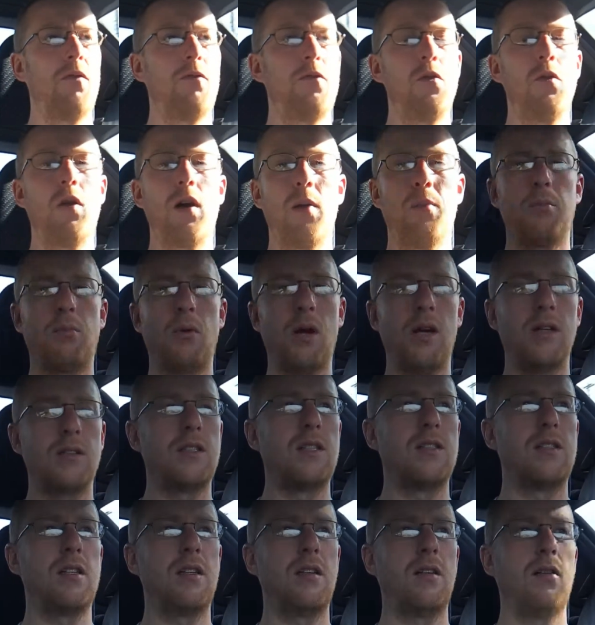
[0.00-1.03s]
If you want to
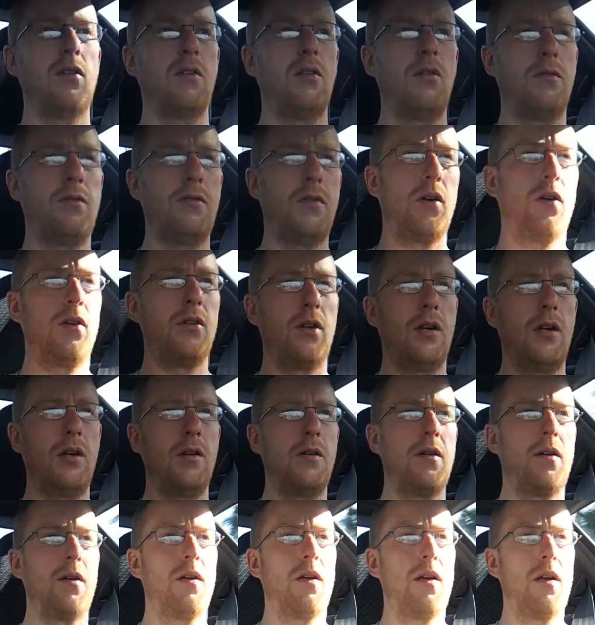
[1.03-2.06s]
process it a little
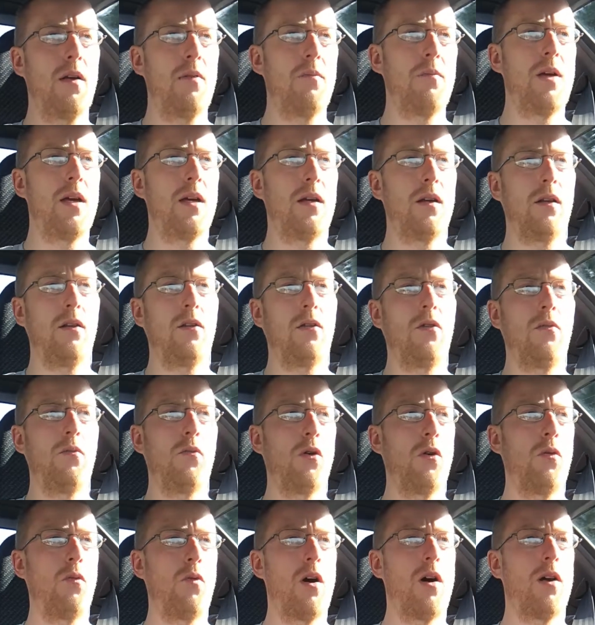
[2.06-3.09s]
further and make it a
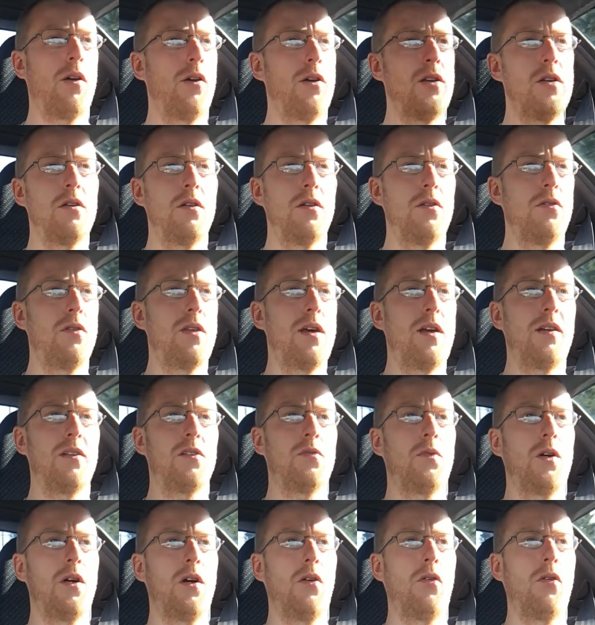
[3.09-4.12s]
little more watery, you can do that
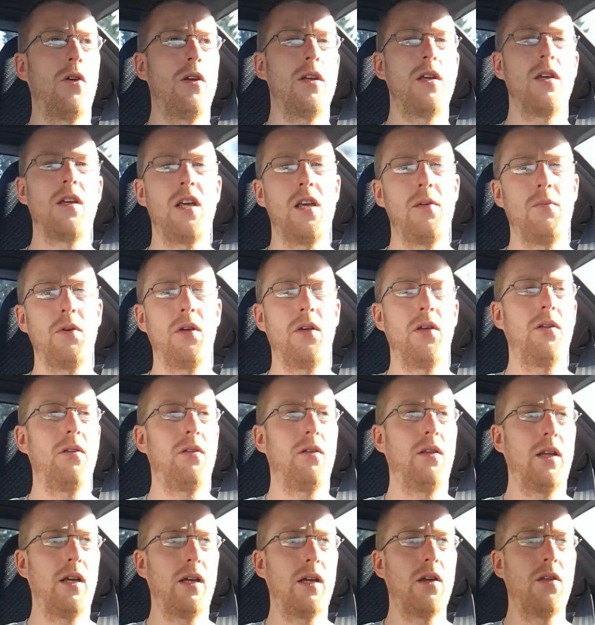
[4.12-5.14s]
as well, or you can keep it
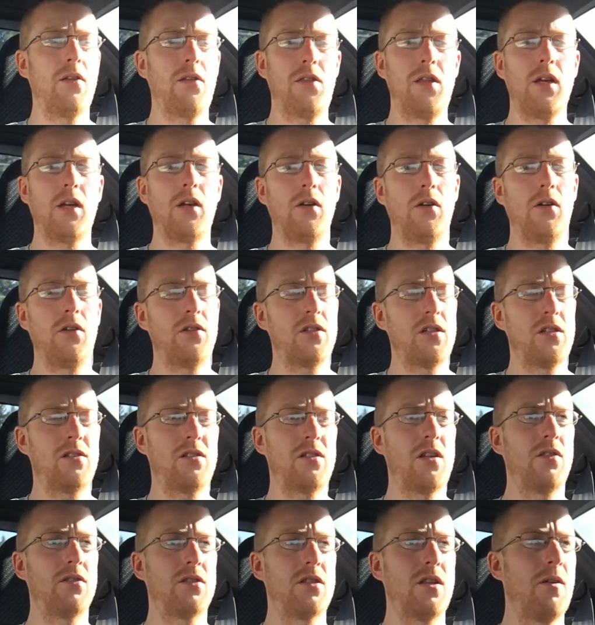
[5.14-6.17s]
like a thicker
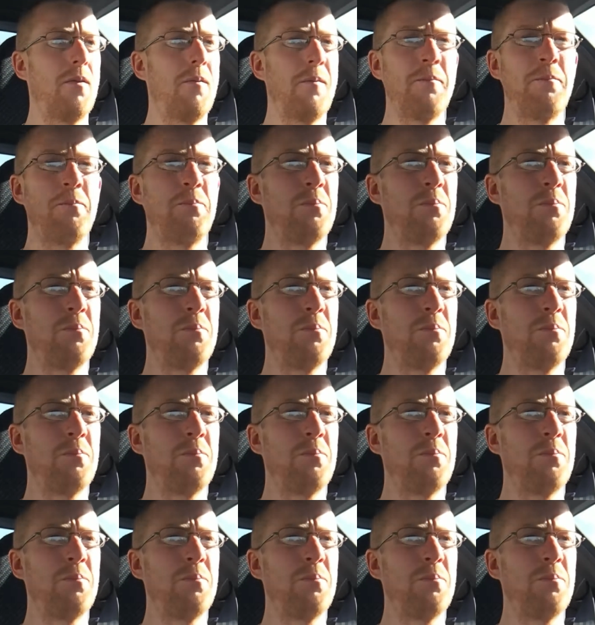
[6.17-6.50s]
salsa.